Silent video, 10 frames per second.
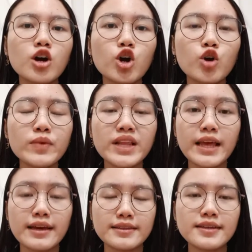
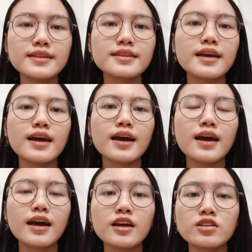humiliated,
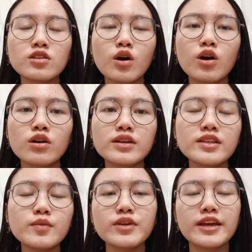and or
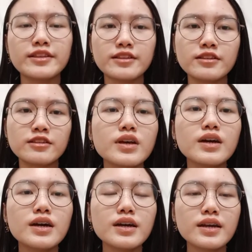intimidated.
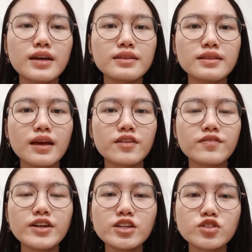It can take
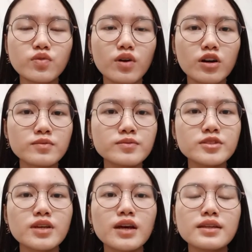various
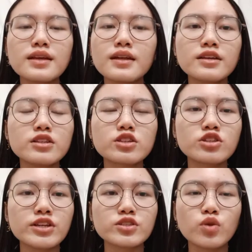forms that include
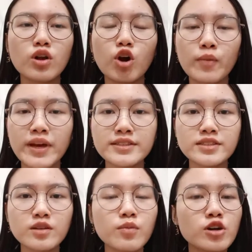sexual
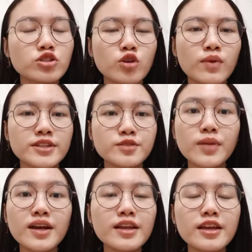comments about someone's
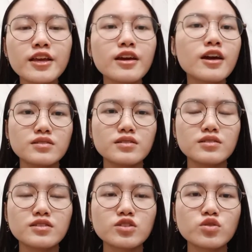body,
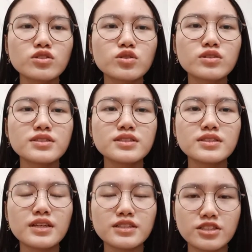sexual
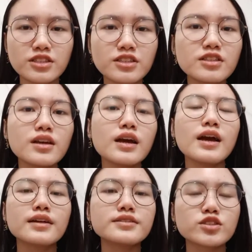solicitation,
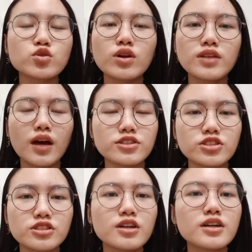and sexual
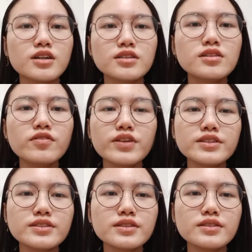touch. The
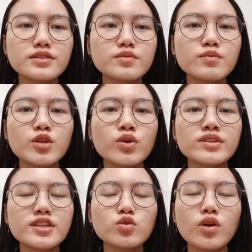differences between
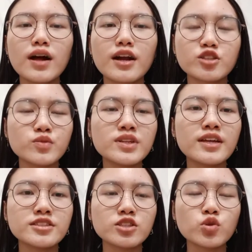sexual harassment
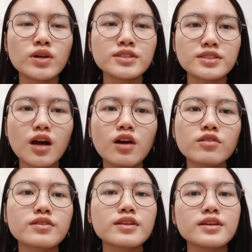and sexual
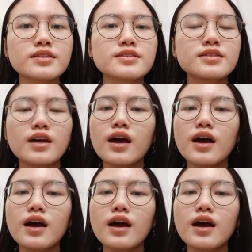assault is